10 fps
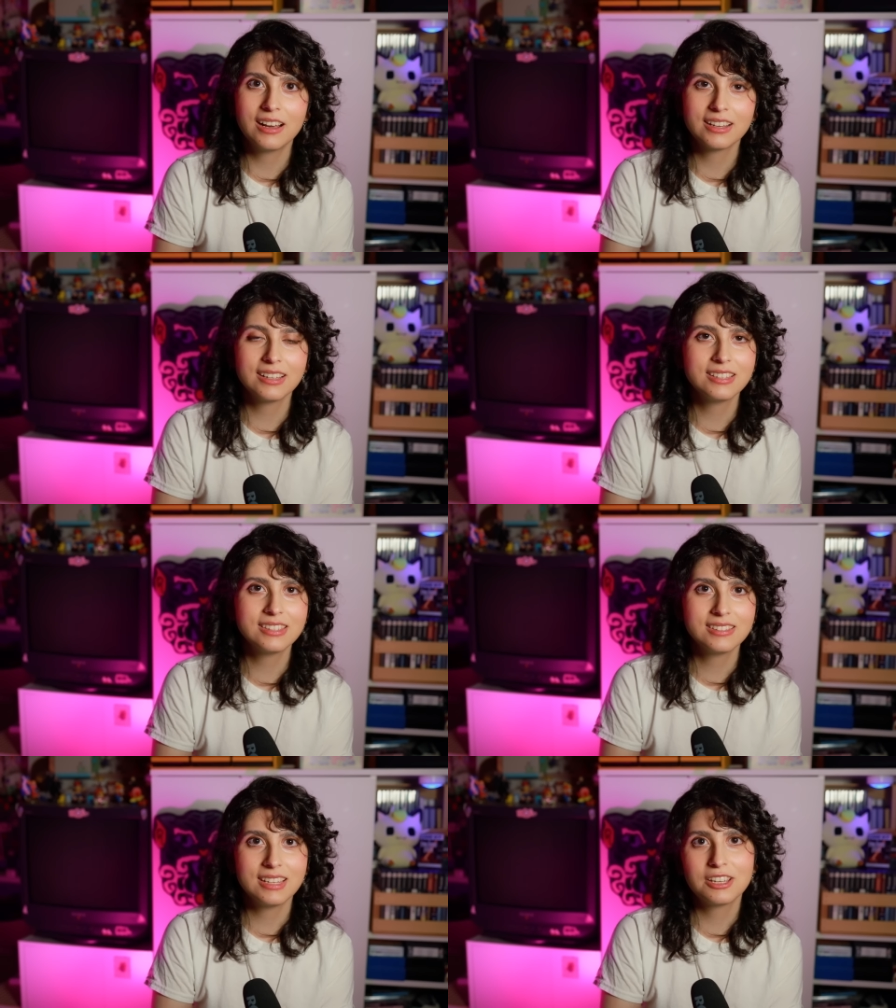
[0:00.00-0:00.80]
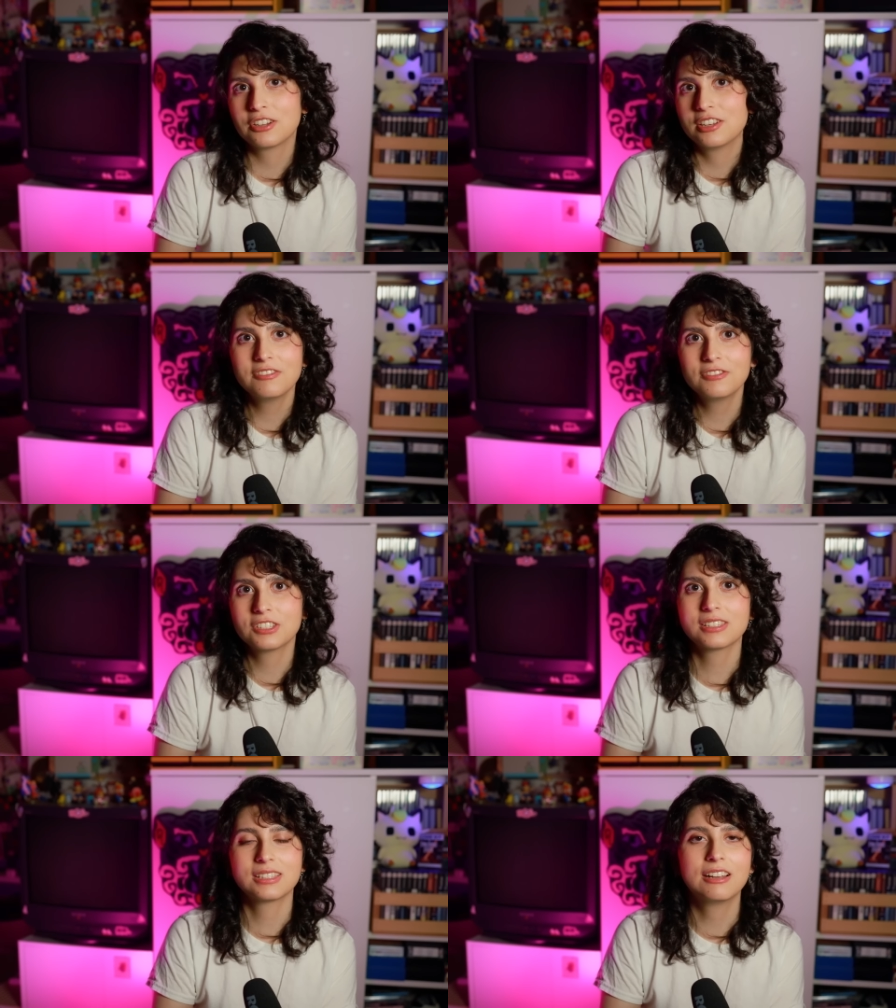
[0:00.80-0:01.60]
because they could have
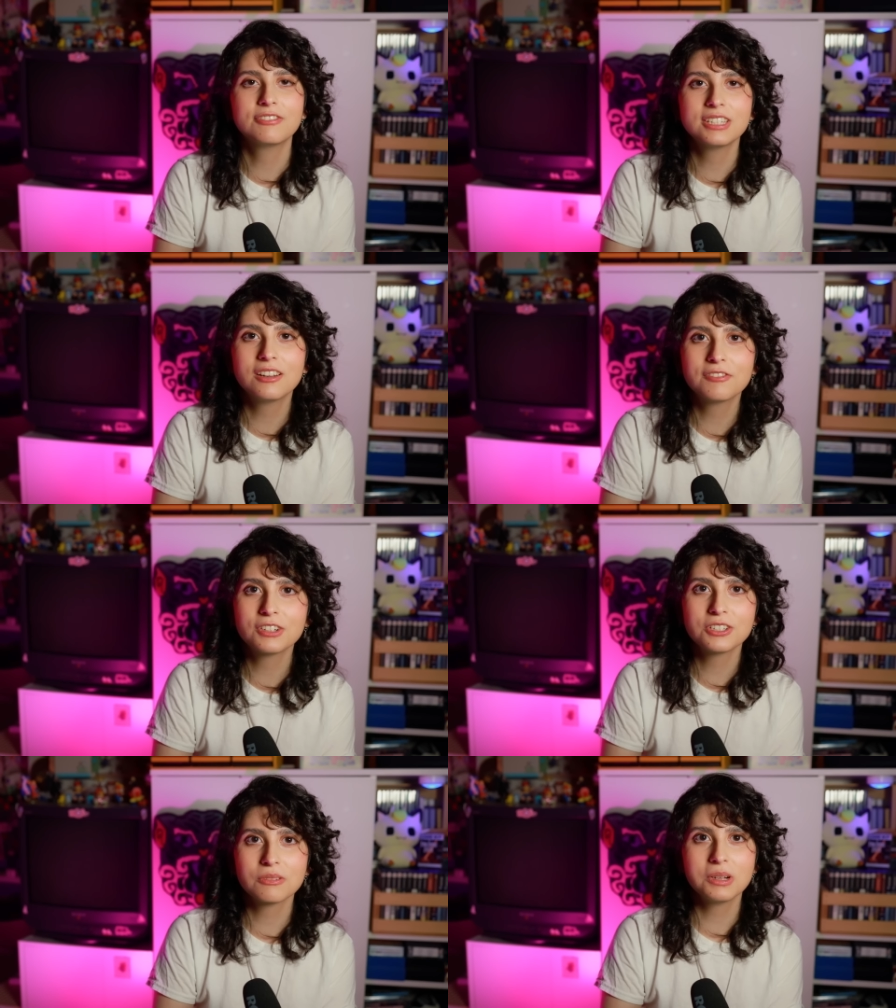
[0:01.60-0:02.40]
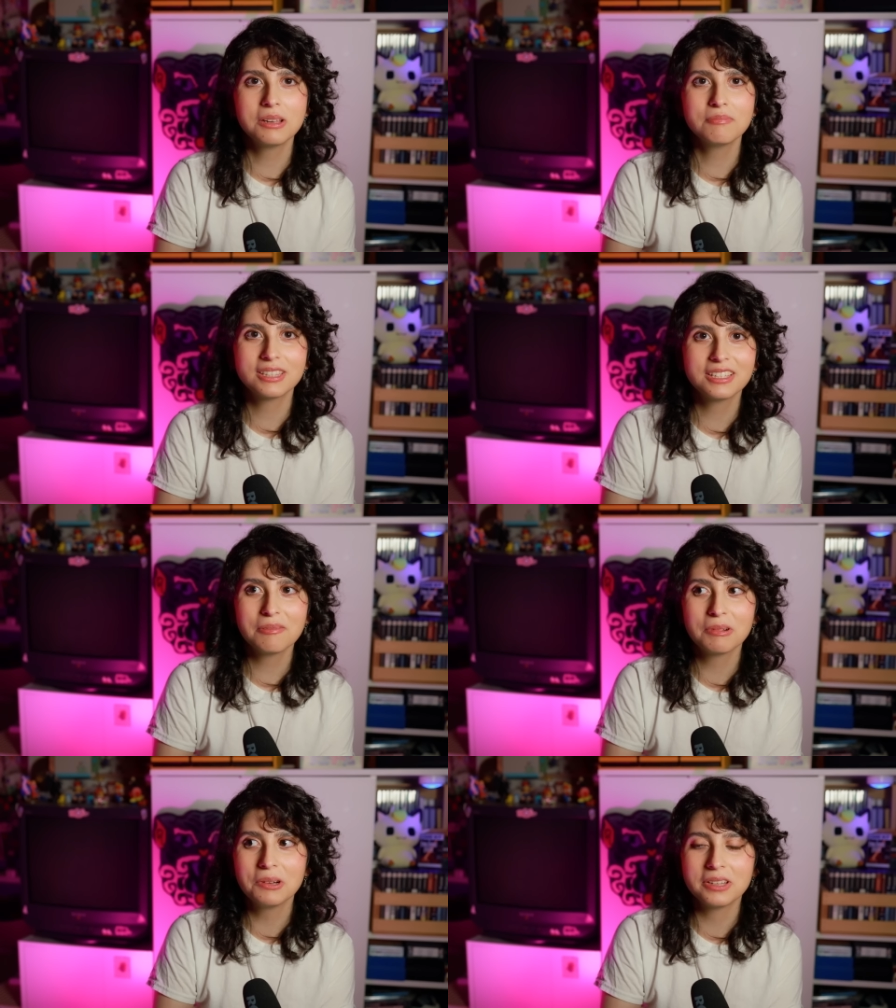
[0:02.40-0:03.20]
just left it on version 1, but they
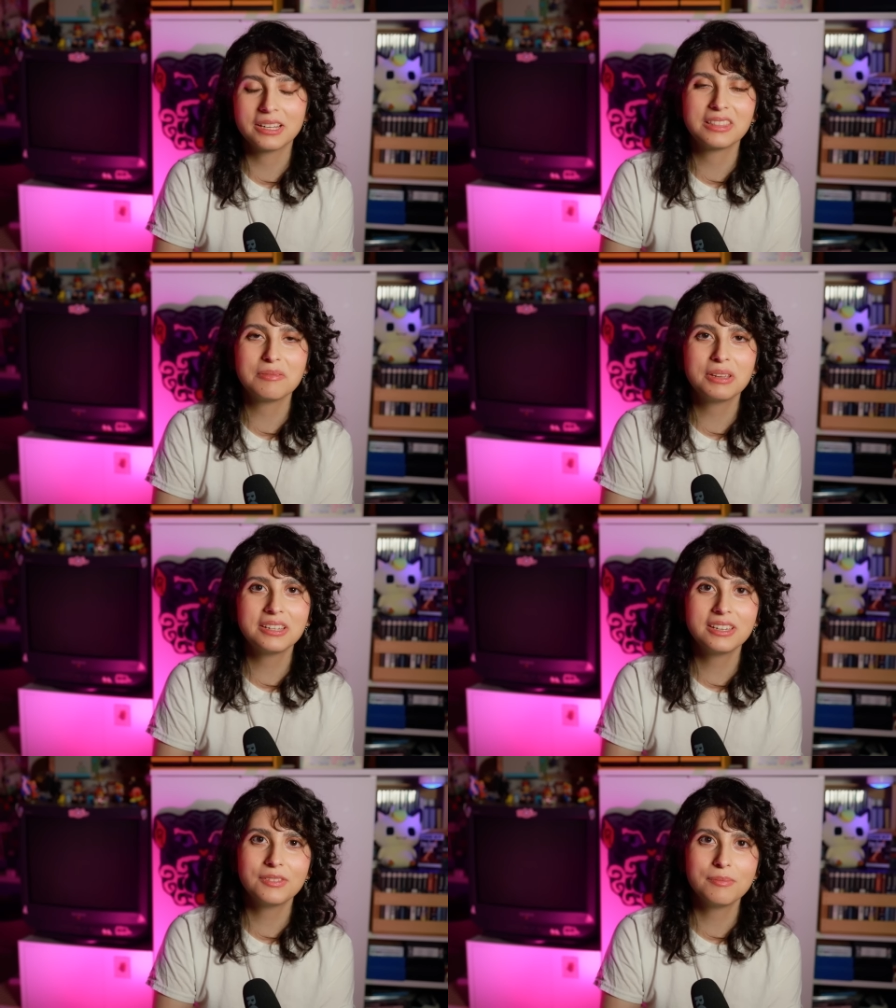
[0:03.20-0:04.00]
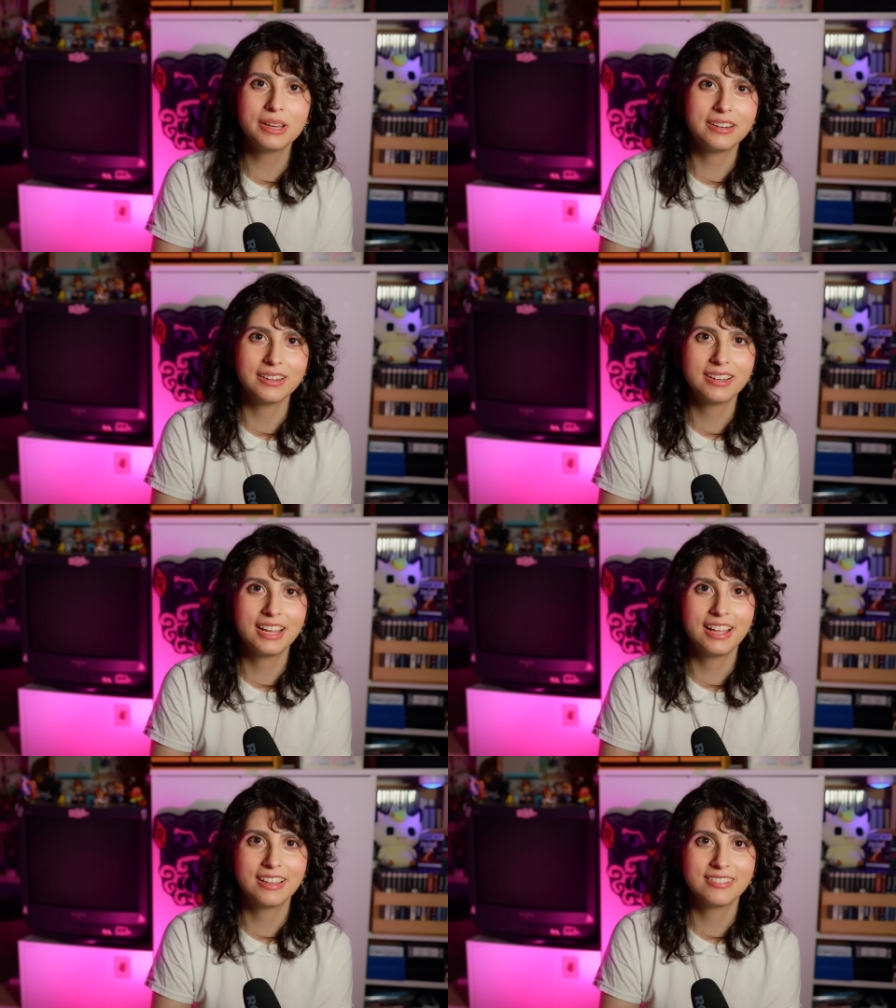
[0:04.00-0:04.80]
kept going and they made it even better,
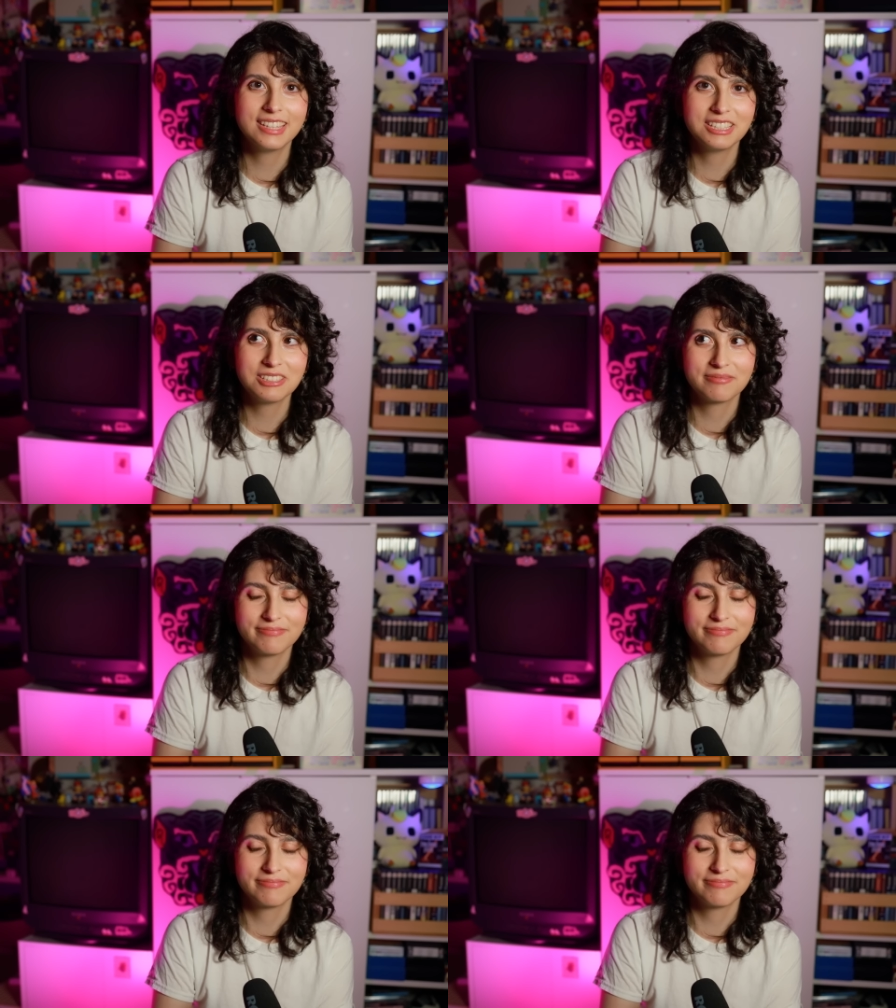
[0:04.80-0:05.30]
and that's